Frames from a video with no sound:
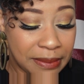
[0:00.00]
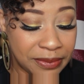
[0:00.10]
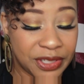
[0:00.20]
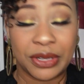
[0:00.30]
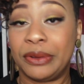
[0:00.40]

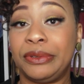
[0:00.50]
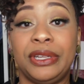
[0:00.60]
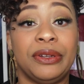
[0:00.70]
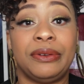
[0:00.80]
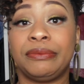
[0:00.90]
So
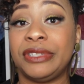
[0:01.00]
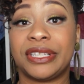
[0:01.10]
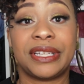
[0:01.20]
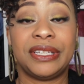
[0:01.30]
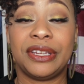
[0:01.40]
you know,
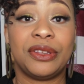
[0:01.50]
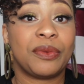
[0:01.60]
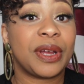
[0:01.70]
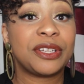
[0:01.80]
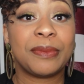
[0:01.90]
just continue to
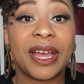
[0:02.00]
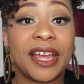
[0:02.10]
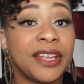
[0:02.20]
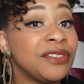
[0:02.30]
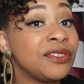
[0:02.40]
watch
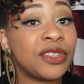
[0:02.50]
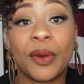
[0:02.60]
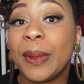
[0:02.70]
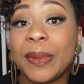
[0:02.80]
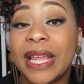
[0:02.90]
my
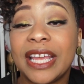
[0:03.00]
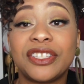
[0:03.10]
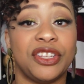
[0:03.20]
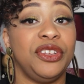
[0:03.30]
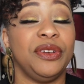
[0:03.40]
sewing
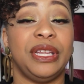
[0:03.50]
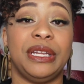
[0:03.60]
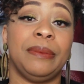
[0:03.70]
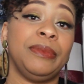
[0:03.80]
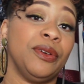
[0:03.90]
plans and you'll end
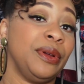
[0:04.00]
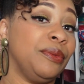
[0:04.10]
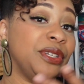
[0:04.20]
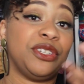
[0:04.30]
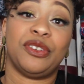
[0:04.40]
up
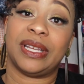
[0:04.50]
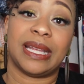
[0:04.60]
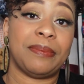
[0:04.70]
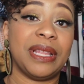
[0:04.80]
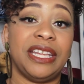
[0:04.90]
knowing which dress
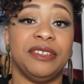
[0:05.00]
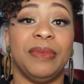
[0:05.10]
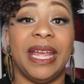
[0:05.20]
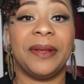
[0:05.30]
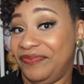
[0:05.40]
I plan to
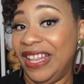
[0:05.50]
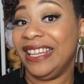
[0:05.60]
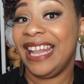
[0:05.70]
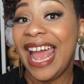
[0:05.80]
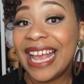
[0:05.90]
make. The
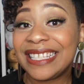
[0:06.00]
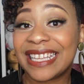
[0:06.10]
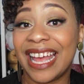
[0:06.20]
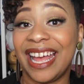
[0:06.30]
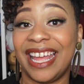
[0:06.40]

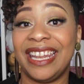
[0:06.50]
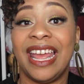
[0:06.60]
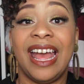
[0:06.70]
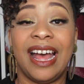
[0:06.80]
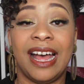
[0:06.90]
last cut
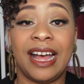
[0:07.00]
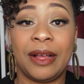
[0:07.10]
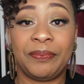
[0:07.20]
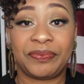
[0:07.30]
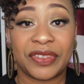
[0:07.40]

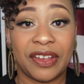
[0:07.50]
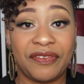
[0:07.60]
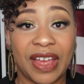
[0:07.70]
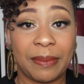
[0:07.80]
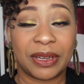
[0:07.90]
of
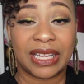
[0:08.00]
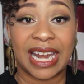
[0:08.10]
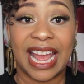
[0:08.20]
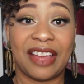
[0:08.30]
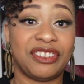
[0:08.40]
fabric
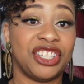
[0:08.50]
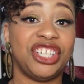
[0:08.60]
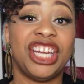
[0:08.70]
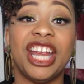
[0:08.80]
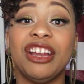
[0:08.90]
that I have to
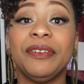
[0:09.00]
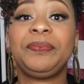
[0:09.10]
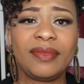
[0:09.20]
share